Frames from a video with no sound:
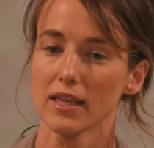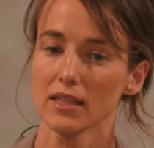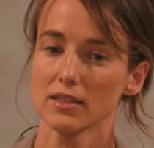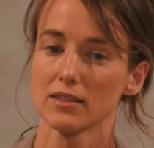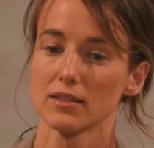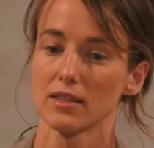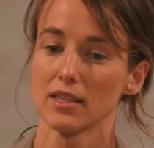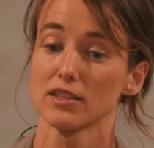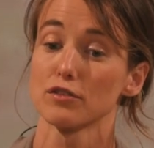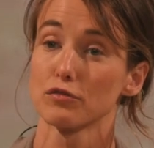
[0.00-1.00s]
think
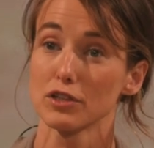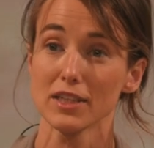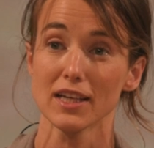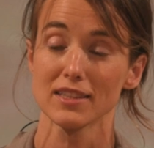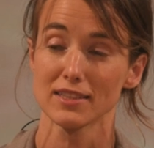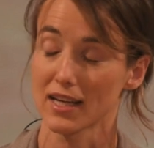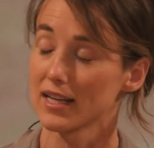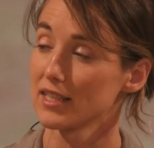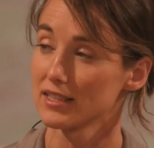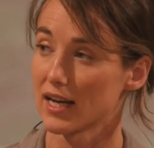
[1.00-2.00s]
it's a really
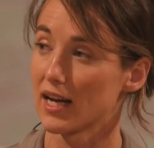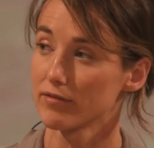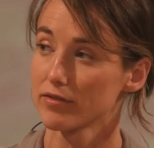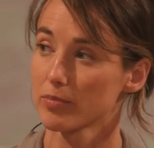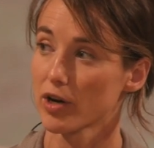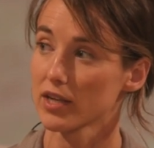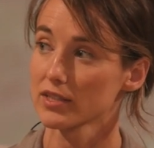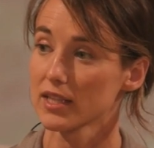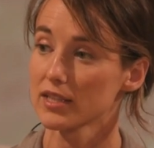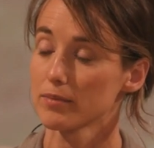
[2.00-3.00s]
exciting time for
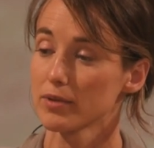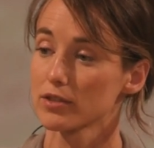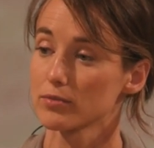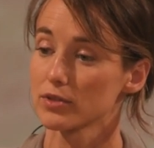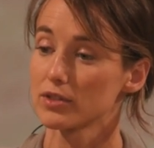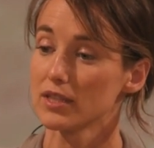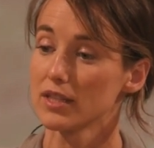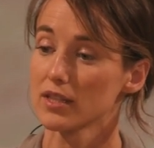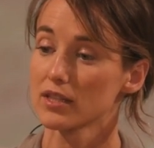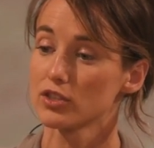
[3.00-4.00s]
product ID because we're
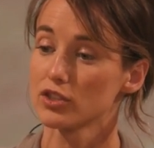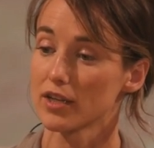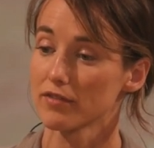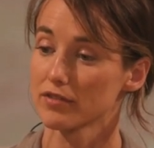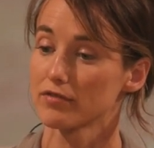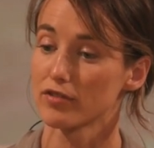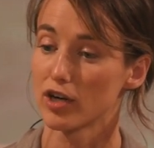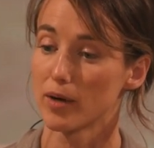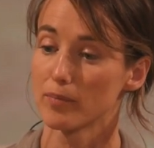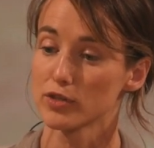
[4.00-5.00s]
seeing this shift
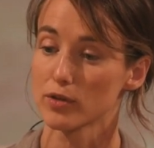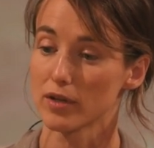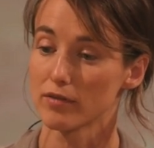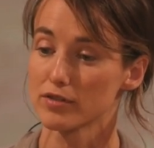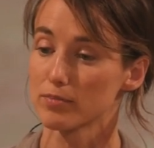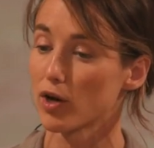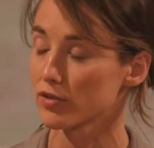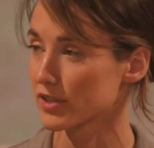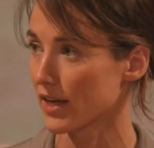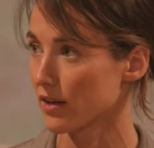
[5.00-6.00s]
from sort of
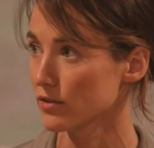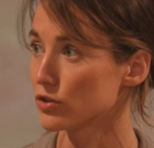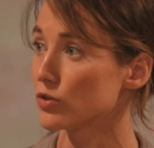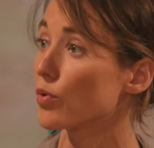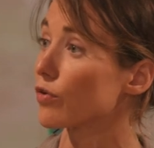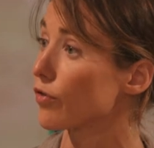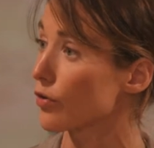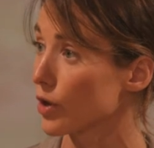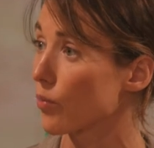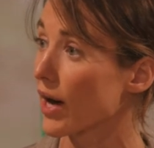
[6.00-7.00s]
small scale to
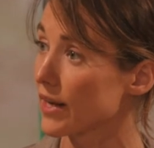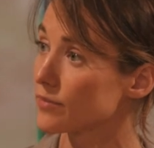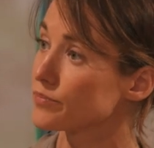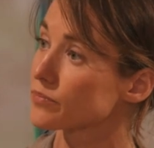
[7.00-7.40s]
portfolio wide.